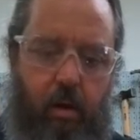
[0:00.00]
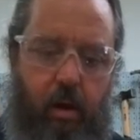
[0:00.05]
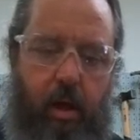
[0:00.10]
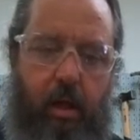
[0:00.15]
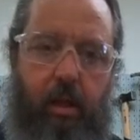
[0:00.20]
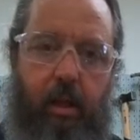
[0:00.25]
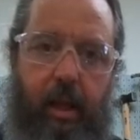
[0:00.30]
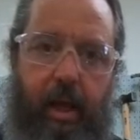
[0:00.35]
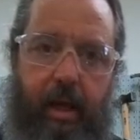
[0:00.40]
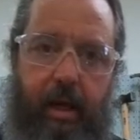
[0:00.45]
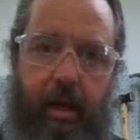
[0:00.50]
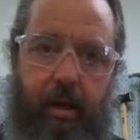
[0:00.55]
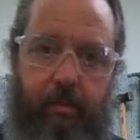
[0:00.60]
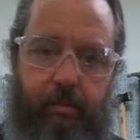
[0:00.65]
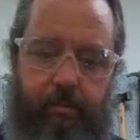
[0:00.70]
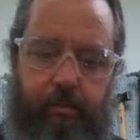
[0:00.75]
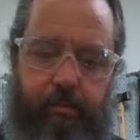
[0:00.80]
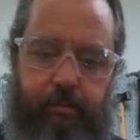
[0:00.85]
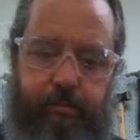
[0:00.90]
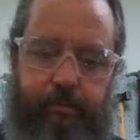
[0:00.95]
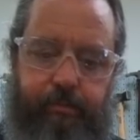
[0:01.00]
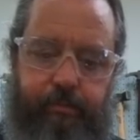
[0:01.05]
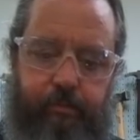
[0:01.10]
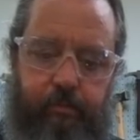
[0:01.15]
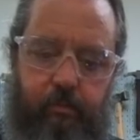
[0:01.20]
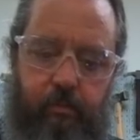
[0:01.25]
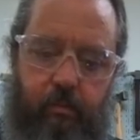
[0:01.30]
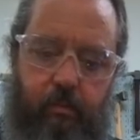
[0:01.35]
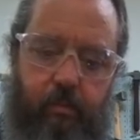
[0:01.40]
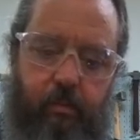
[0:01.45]
and light it.
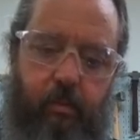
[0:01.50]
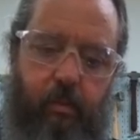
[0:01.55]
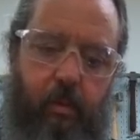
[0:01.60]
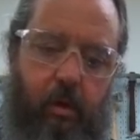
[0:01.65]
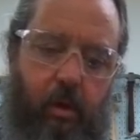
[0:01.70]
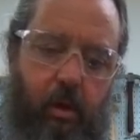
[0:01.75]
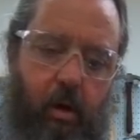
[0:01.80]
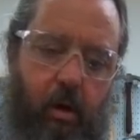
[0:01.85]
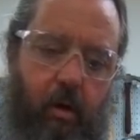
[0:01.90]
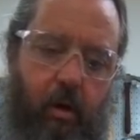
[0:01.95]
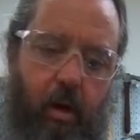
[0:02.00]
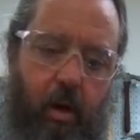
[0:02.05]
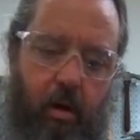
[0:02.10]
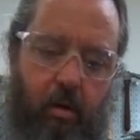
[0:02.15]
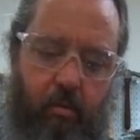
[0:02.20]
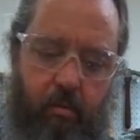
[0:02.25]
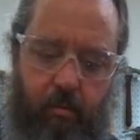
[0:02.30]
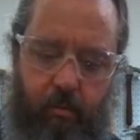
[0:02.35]
All right.